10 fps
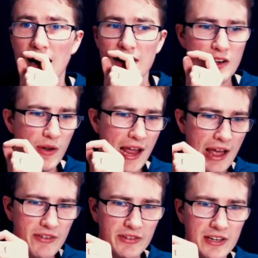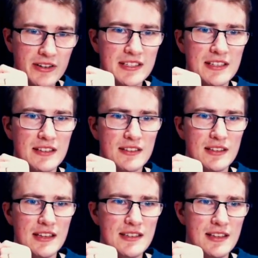You know what? I haven't really gotten
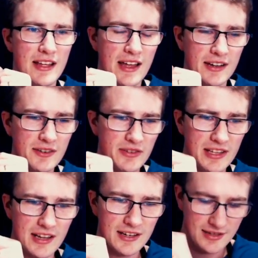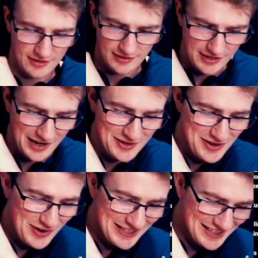into that. I don't really like loud
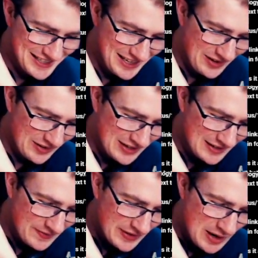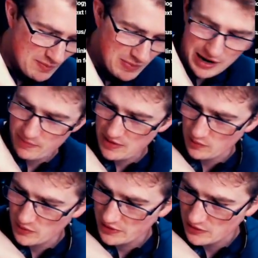noises, so it might be a
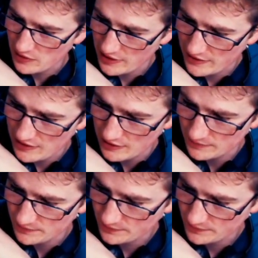really good idea.